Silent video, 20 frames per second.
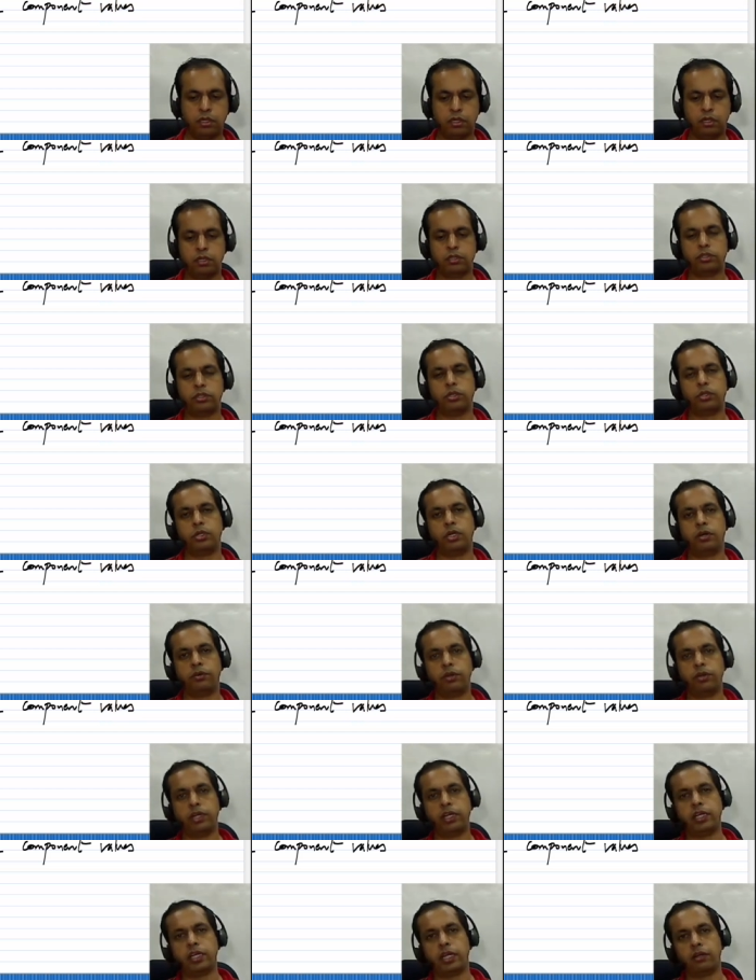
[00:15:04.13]
So you have to
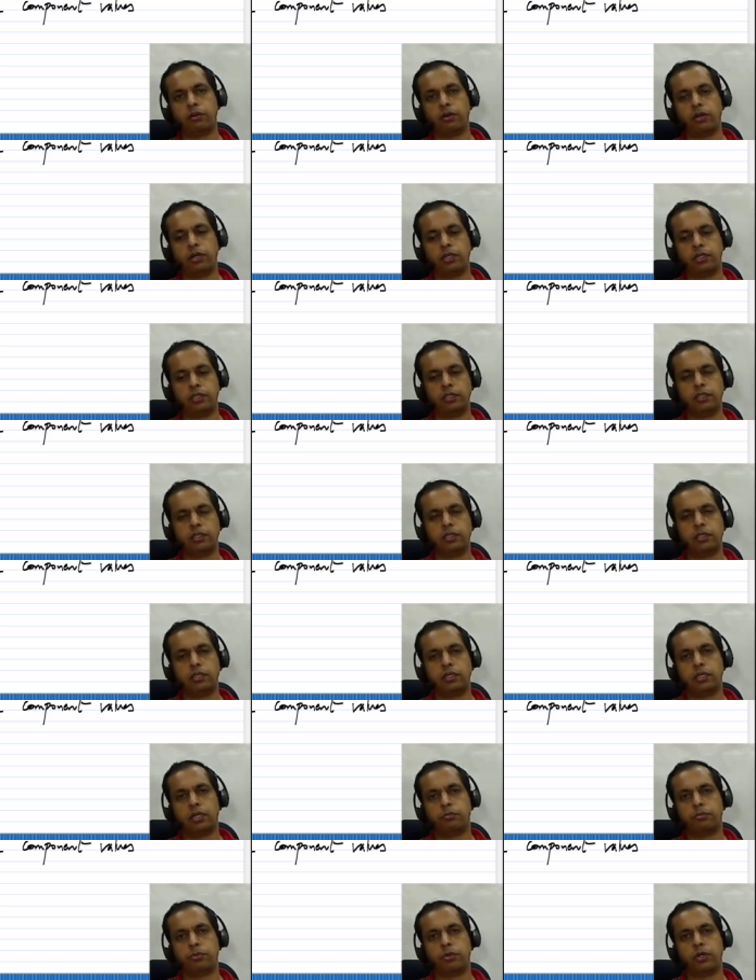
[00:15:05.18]
recalculate the
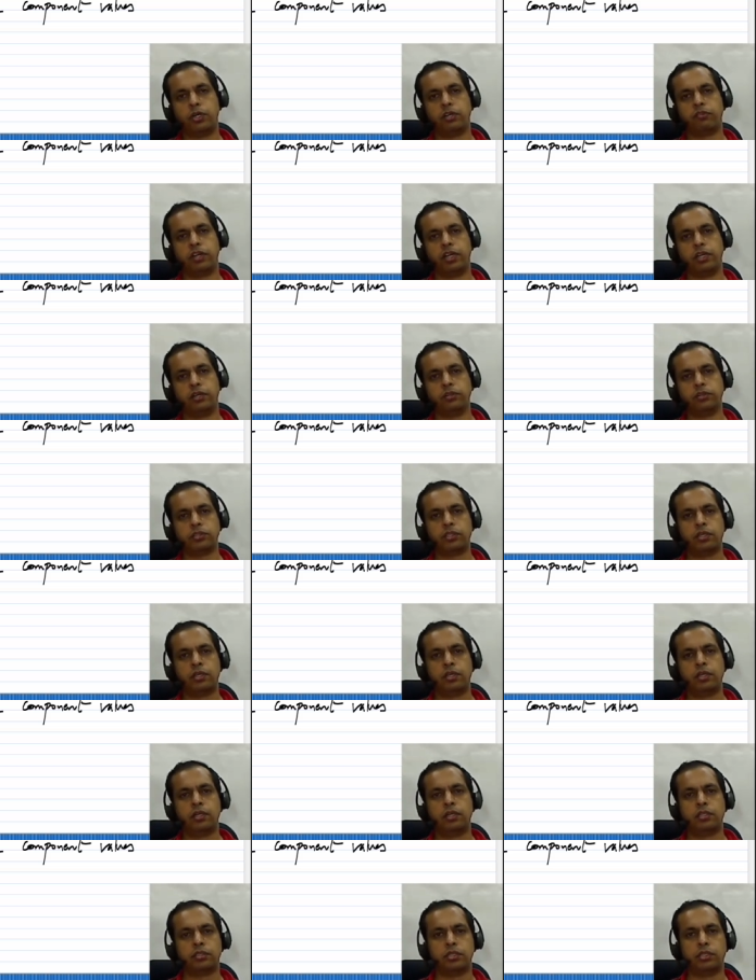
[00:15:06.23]
component values
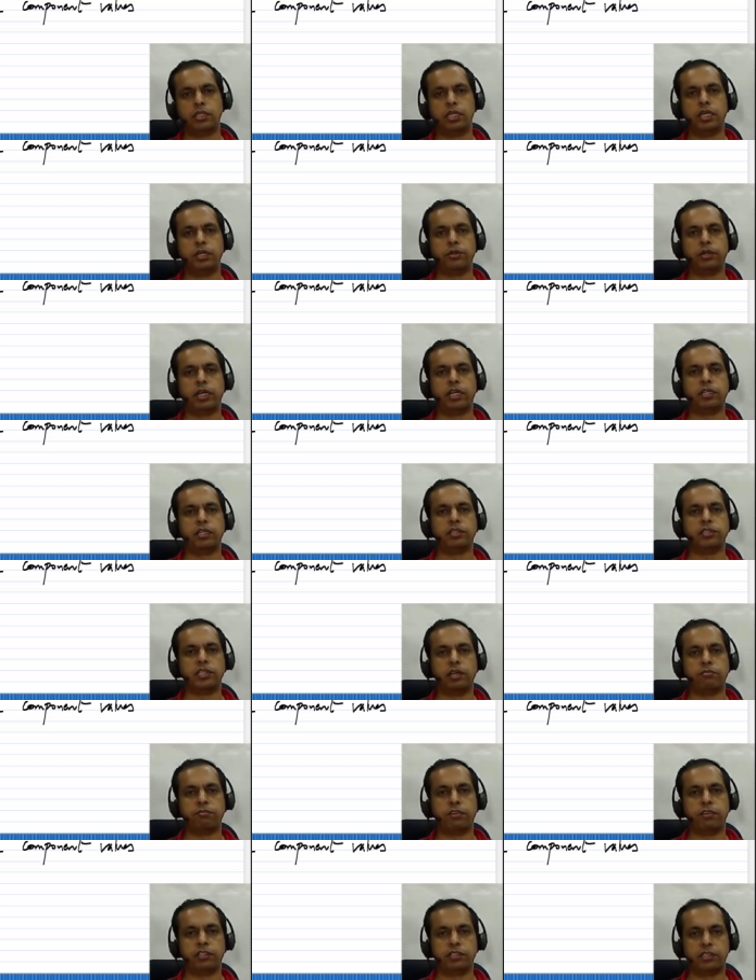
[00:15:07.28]
so that you get the same
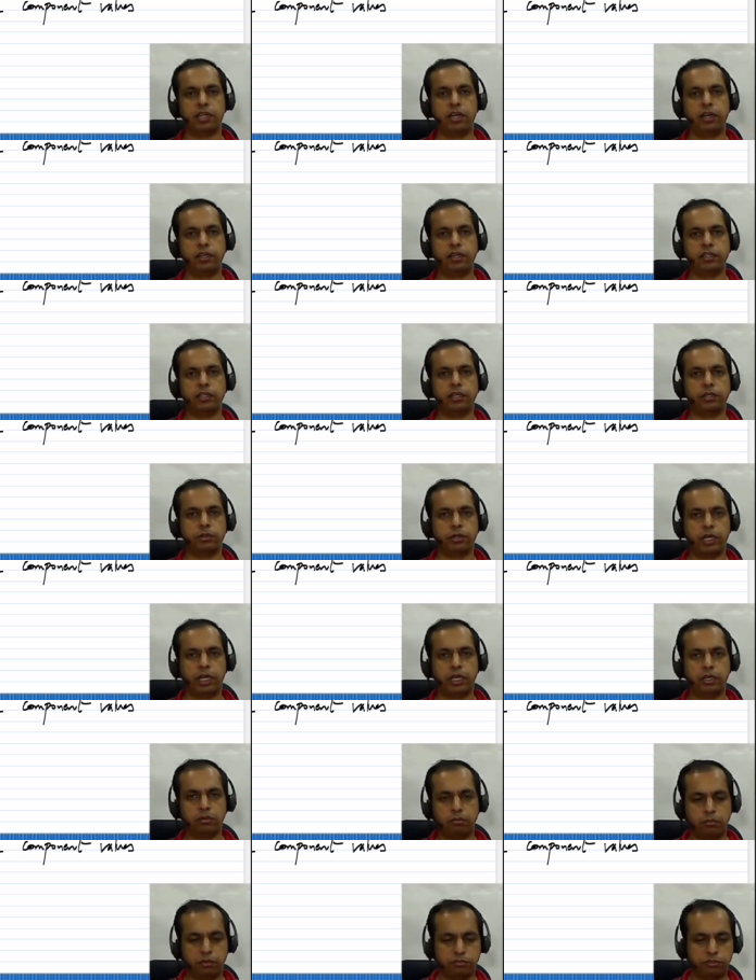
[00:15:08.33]
functionality that you
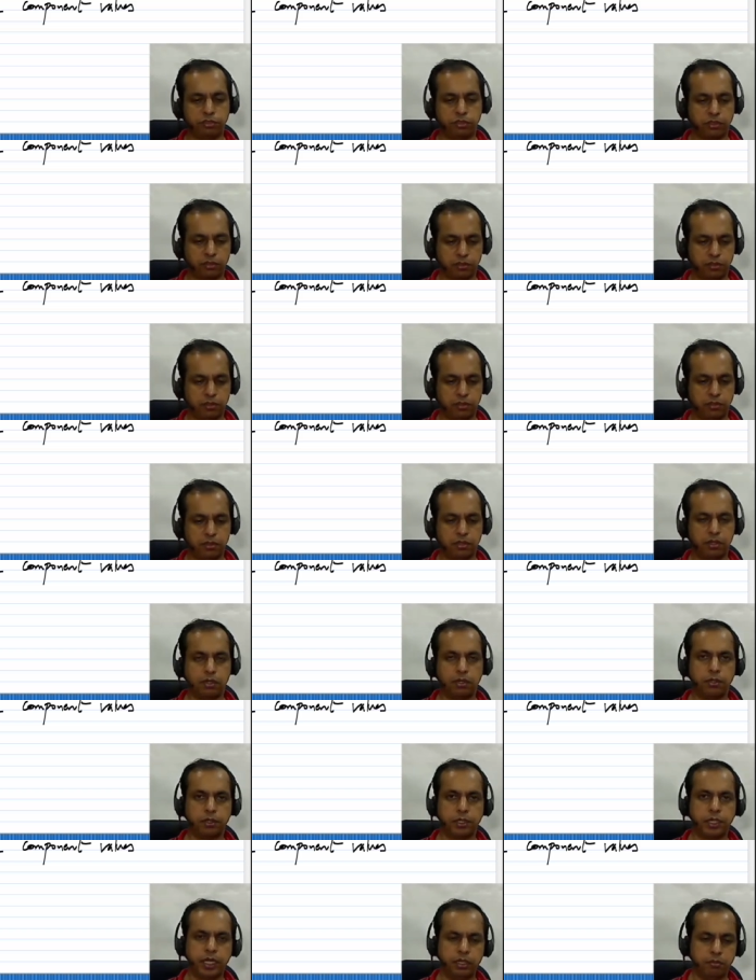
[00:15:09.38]
had before.
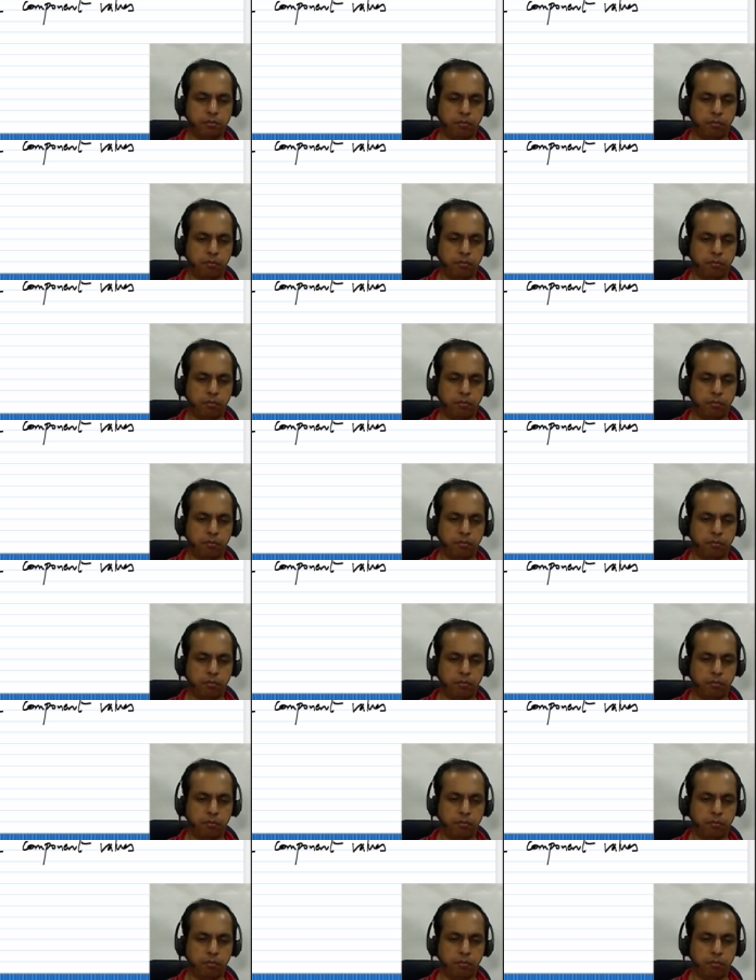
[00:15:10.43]
Okay.